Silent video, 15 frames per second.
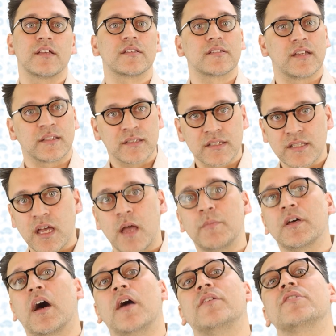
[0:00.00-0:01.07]
Take the time
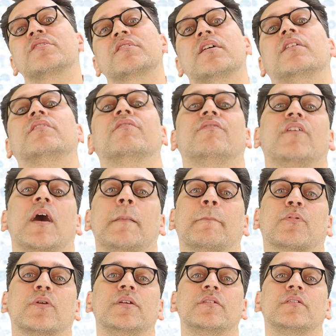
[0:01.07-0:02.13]
to understand the fine
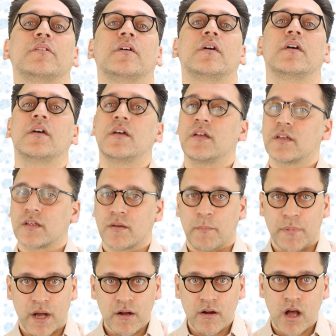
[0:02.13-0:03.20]
print,
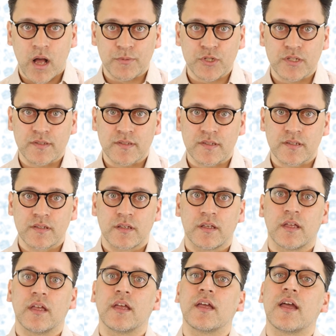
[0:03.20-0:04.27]
compare options,
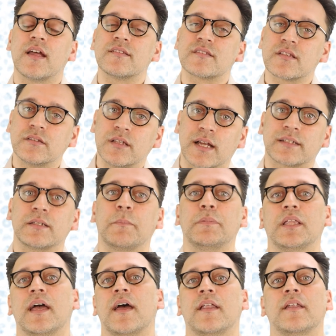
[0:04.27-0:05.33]
and select a
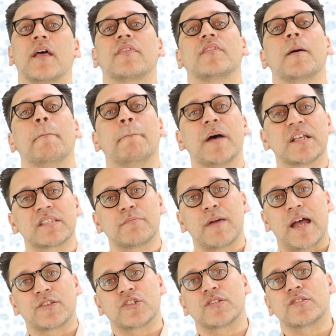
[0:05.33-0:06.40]
plan that best
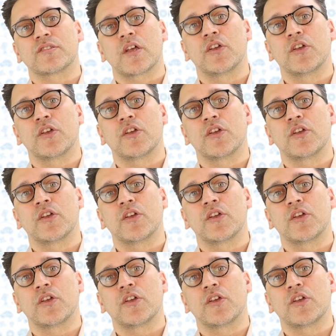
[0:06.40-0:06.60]
matches